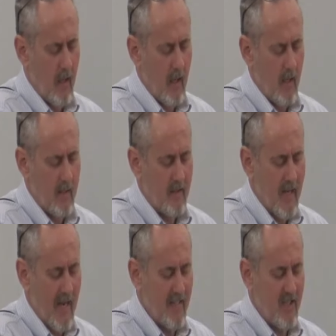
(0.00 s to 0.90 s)
uh,
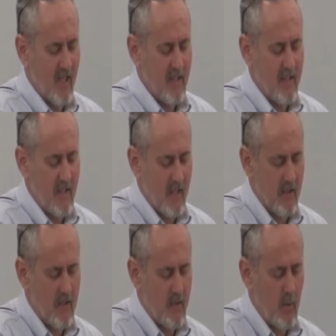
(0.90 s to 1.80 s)
digest
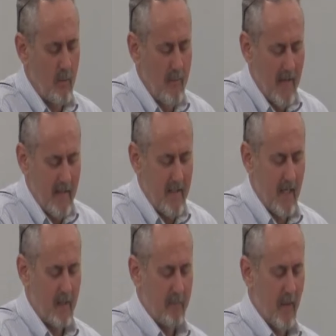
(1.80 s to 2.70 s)
this, to
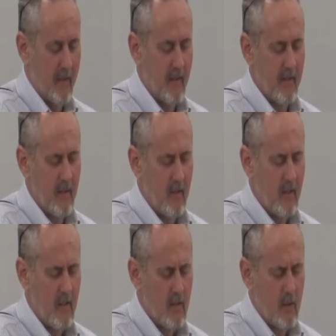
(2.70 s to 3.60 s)
meditate upon it,
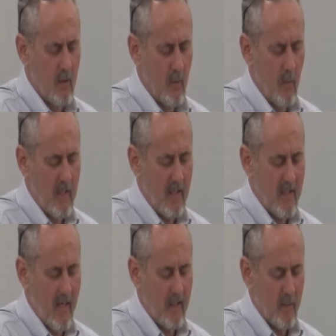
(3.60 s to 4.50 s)
so that we can
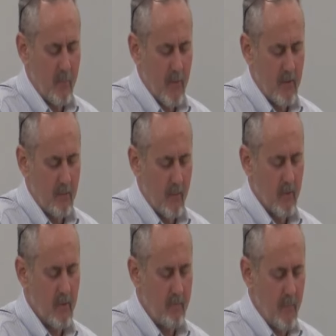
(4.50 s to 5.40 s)
take the
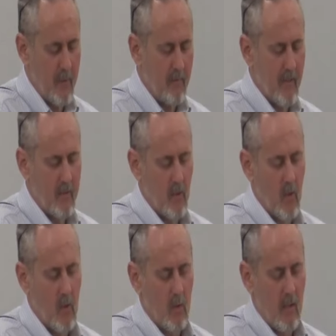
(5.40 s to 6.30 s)
principles and put them into
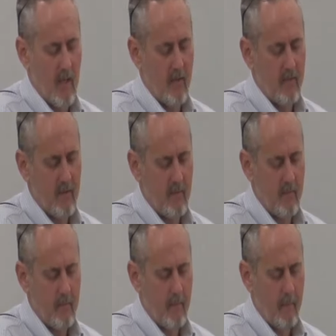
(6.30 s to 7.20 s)
our own lives.
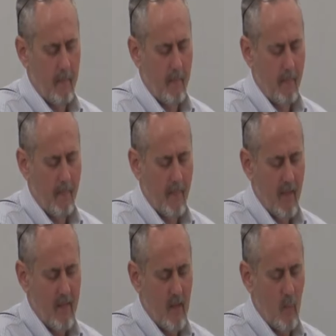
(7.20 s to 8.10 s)

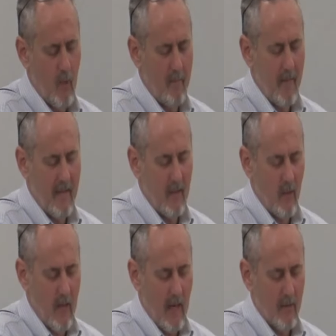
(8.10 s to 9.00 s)
That we may
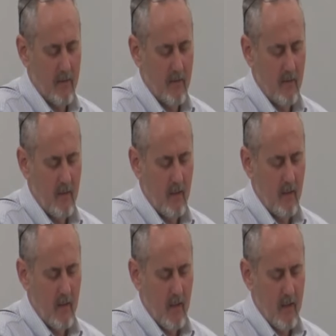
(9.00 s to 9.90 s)
go out
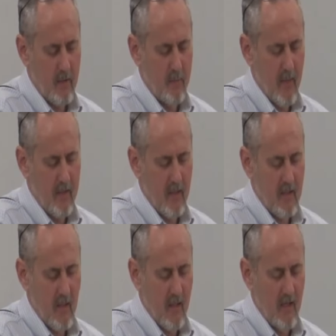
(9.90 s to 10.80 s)
and spread
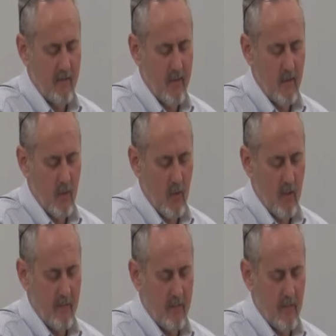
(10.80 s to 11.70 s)
this love and
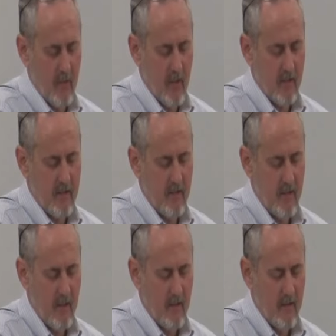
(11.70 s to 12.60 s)
joy of Christ
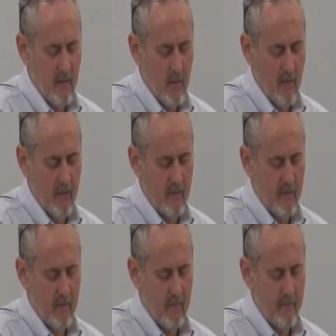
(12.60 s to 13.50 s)
to
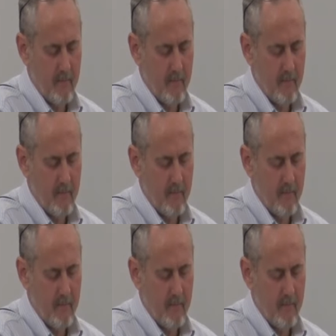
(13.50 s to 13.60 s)
others.